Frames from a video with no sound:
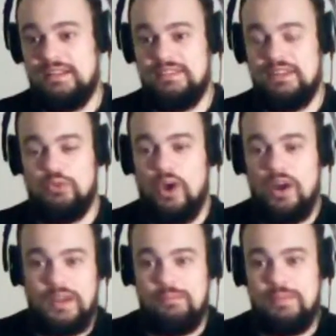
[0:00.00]

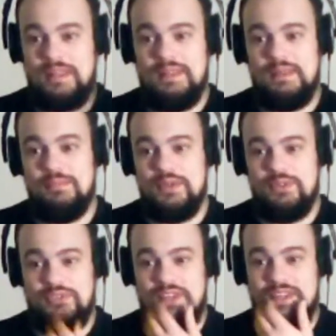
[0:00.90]
rockabilly
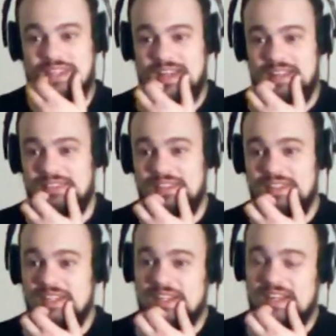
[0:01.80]
music, and
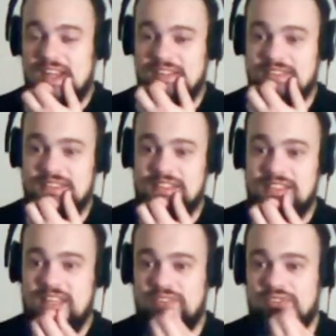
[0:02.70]

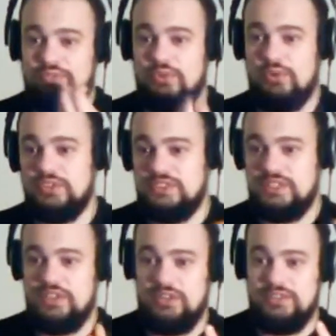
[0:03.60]
yes, of course,
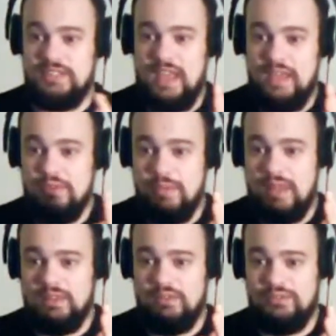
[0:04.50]
the heavy metal
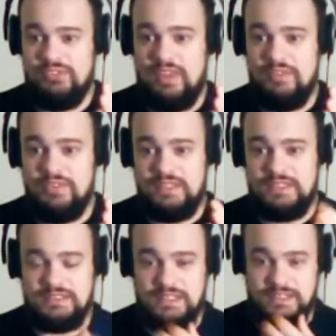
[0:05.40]
of the 70s,
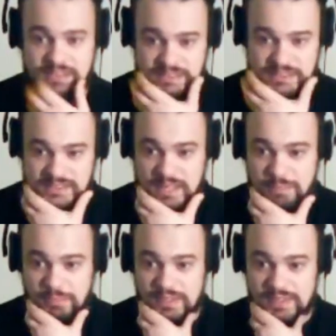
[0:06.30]
like the
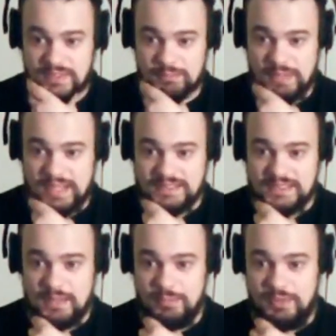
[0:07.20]
Zeppelin and Black
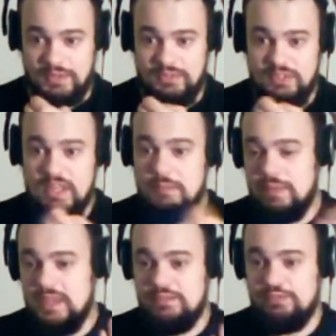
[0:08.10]
Sabbath,
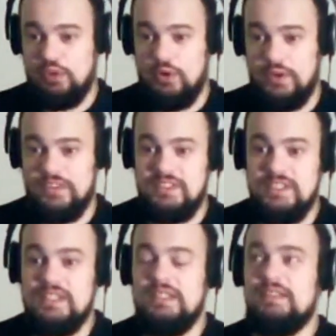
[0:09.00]
Pink Floyd.
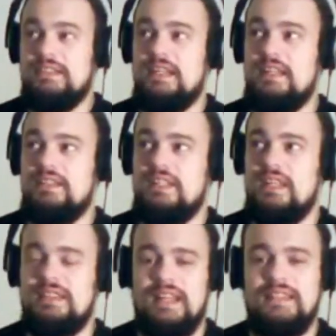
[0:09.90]
And
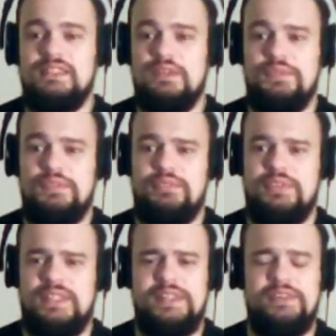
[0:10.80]
that stuff have
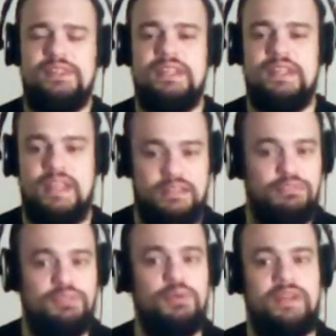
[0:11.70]
clearly
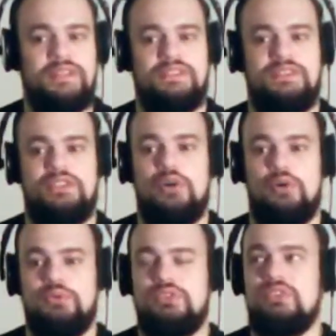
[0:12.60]
influenced
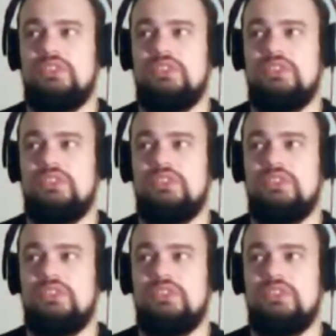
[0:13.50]
Ghost.